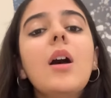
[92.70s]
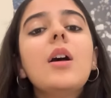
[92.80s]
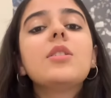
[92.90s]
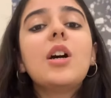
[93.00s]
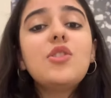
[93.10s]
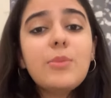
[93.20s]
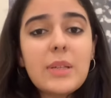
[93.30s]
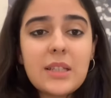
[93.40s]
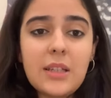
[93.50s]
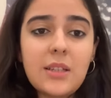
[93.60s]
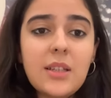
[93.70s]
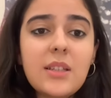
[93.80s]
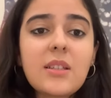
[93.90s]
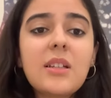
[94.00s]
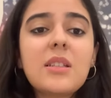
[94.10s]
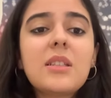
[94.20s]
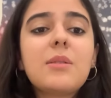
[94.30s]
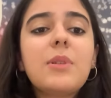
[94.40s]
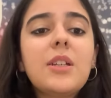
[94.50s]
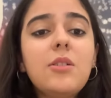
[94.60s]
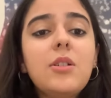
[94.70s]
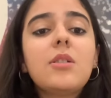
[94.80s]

Such a business is considered